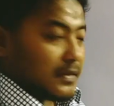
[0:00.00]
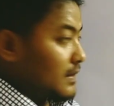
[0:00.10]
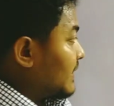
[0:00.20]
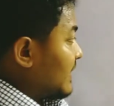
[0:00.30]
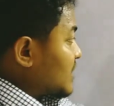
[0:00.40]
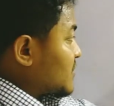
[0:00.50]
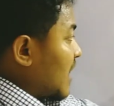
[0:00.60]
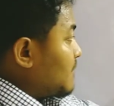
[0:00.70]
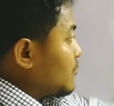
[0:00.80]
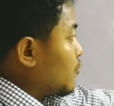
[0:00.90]
Then next
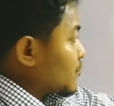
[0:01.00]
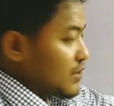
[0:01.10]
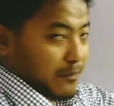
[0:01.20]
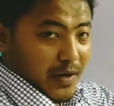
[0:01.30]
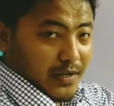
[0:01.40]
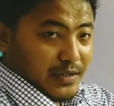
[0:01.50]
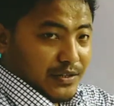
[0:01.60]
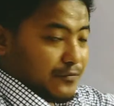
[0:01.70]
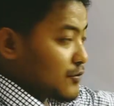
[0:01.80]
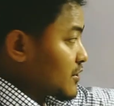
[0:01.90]
time you go separated,
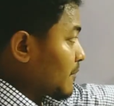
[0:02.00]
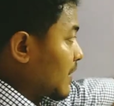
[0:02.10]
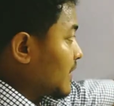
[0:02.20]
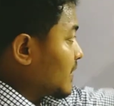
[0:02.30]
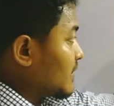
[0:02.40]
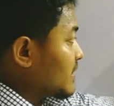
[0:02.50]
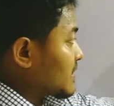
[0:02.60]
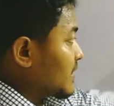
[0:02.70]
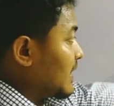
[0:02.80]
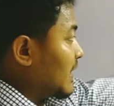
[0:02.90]
if you separate then
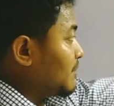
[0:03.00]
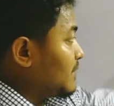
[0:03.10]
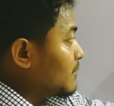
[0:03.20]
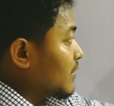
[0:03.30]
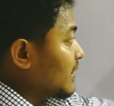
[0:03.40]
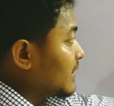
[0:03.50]
this A and B body,